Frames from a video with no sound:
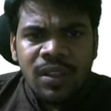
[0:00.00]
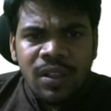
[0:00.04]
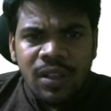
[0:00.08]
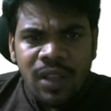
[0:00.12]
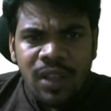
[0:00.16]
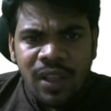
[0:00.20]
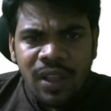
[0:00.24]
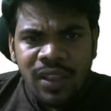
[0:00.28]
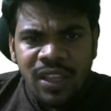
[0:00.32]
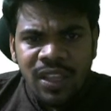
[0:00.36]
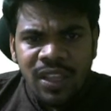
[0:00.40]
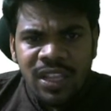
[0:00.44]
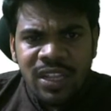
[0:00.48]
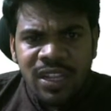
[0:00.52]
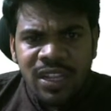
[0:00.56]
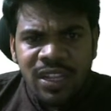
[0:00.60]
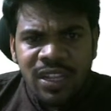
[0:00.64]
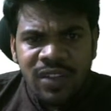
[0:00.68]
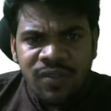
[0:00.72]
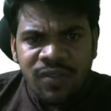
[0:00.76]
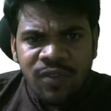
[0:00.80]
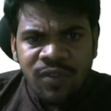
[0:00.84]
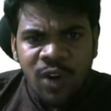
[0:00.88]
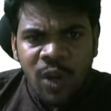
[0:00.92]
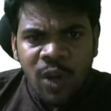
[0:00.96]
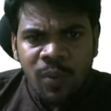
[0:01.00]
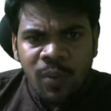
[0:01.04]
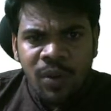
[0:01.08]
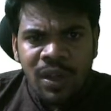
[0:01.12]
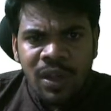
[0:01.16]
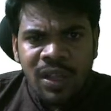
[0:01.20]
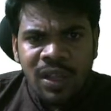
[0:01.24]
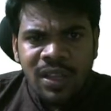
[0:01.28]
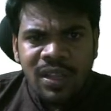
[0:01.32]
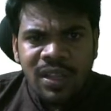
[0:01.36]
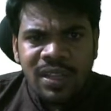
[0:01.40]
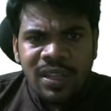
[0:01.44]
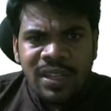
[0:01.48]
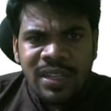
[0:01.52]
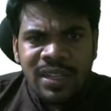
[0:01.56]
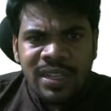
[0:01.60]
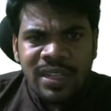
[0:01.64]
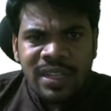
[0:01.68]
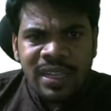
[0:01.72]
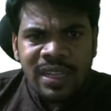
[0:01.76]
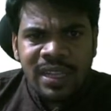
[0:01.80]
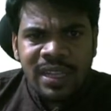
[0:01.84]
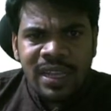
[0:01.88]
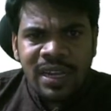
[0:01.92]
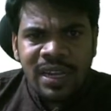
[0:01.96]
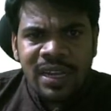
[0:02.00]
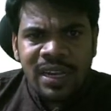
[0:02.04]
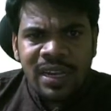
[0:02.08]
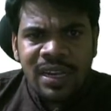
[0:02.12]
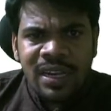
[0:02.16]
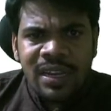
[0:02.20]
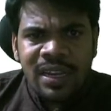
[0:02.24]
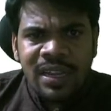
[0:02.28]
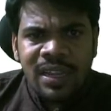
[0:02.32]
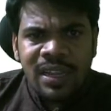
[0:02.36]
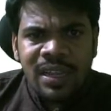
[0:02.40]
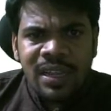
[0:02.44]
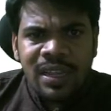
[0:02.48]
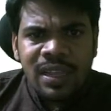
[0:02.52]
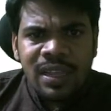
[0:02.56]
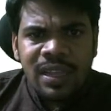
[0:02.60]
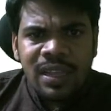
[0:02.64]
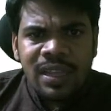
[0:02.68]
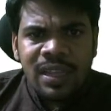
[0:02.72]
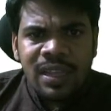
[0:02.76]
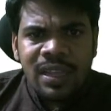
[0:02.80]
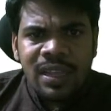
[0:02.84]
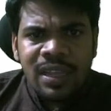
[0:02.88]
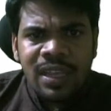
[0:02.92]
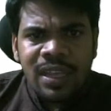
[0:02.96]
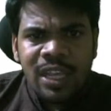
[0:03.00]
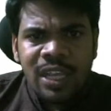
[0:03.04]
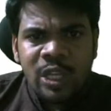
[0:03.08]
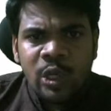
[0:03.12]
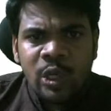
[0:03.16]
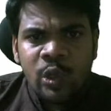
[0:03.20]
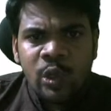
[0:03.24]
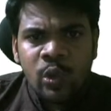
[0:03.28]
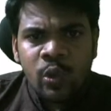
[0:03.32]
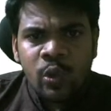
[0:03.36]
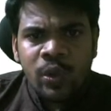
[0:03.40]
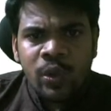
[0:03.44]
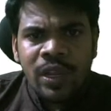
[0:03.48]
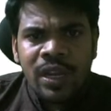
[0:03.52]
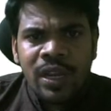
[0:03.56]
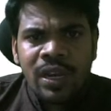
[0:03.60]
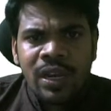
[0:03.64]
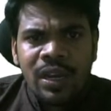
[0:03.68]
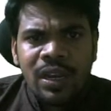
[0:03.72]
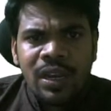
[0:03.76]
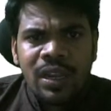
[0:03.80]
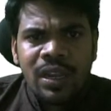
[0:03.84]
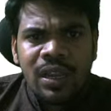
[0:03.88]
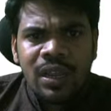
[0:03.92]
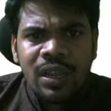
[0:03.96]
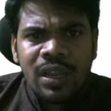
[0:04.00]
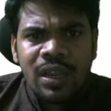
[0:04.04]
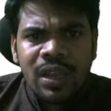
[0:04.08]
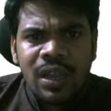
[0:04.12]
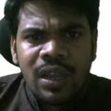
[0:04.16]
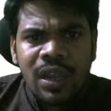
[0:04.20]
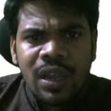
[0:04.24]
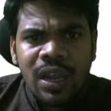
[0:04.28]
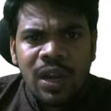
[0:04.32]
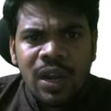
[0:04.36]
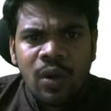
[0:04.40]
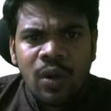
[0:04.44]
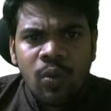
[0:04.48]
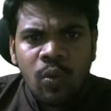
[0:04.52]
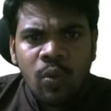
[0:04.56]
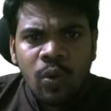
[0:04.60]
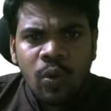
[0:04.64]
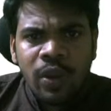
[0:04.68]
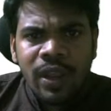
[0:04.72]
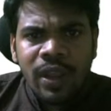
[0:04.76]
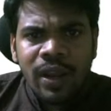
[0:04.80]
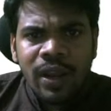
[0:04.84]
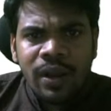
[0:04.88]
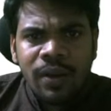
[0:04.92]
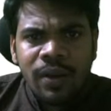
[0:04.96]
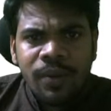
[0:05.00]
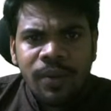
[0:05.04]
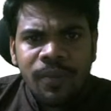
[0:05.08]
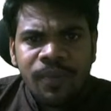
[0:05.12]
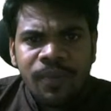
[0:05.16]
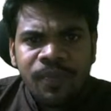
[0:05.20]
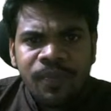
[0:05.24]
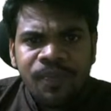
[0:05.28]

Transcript: and this is a formula CN, H2N and ON.